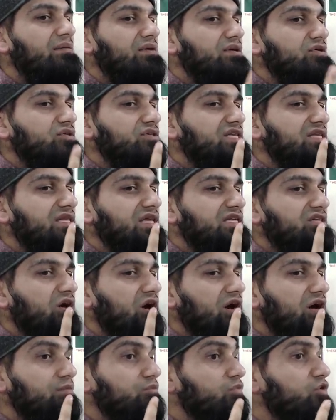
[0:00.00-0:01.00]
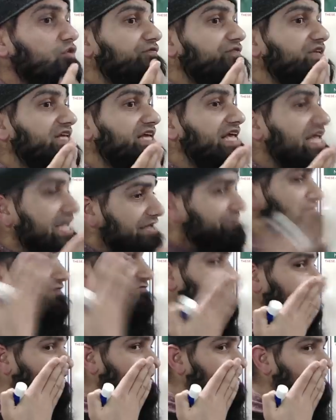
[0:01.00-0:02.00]
You see, the tongue moved even
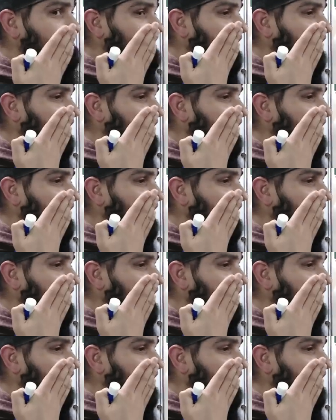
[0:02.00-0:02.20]
further